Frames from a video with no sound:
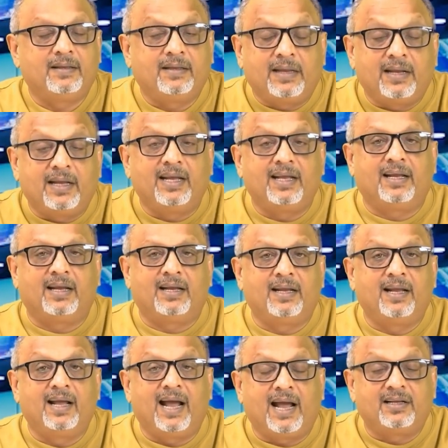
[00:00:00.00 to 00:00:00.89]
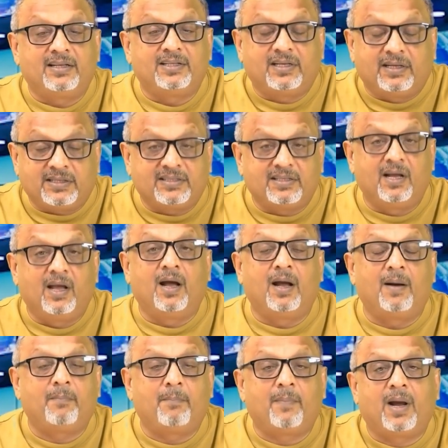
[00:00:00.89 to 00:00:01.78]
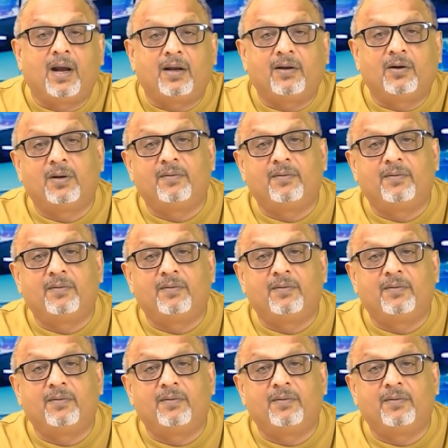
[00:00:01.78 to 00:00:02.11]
Legal actions are part